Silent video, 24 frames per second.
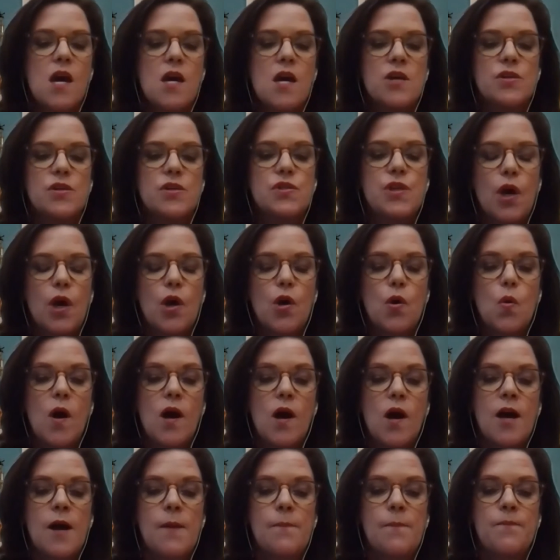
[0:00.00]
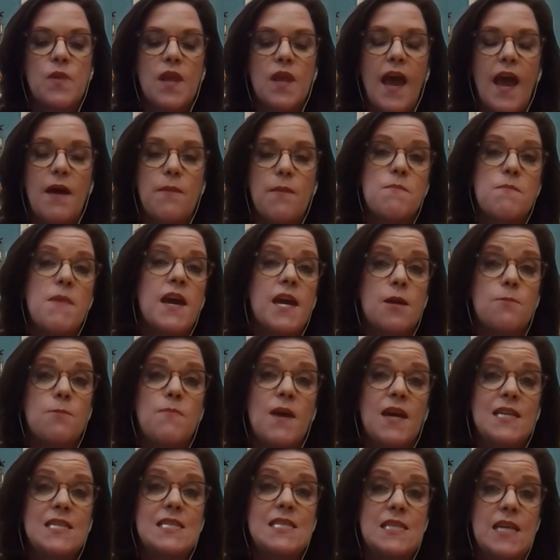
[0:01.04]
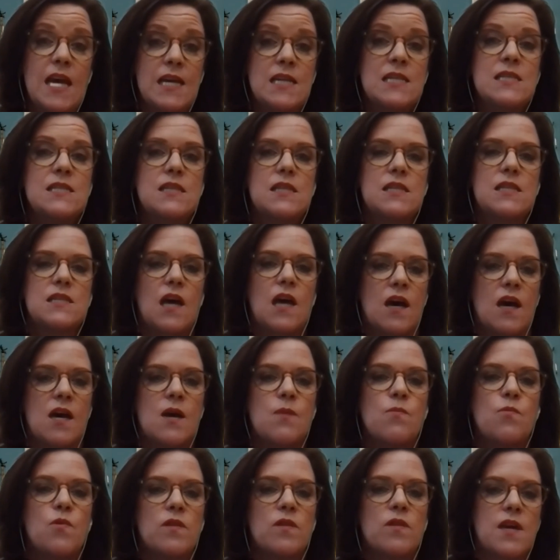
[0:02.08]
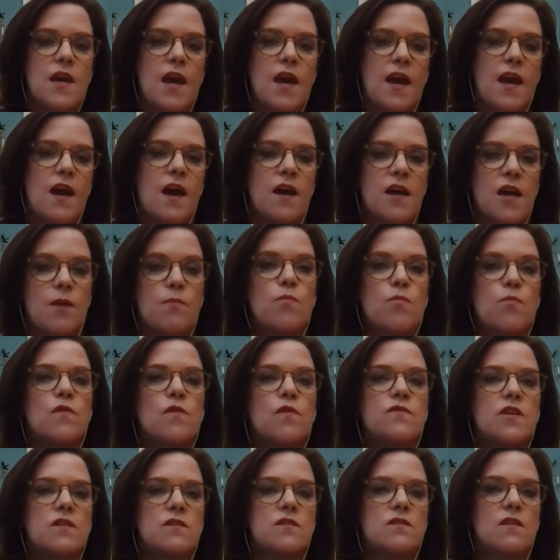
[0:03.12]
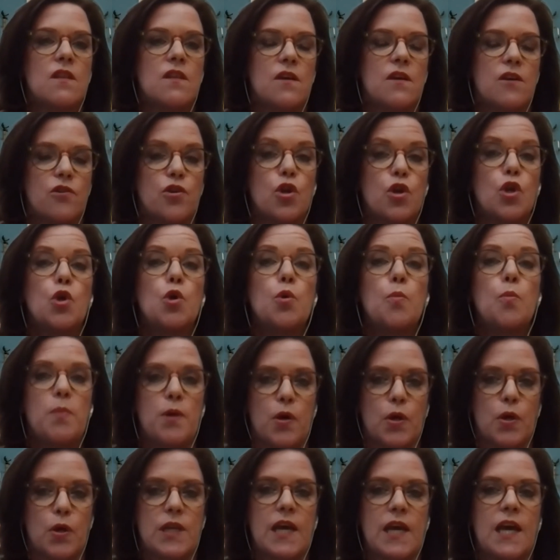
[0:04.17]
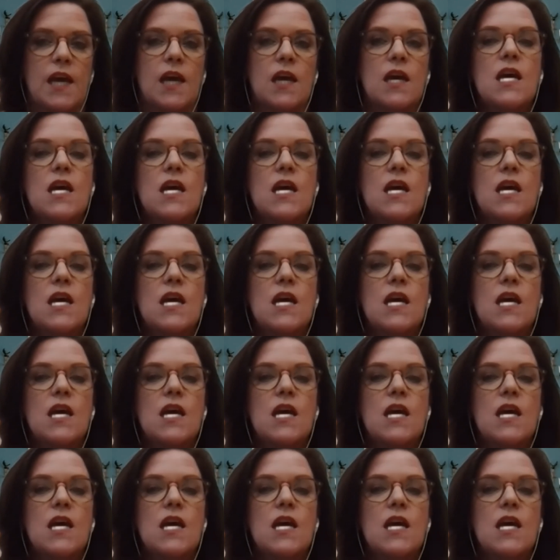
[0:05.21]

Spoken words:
So it made sense at the time when the AIA moved into their new building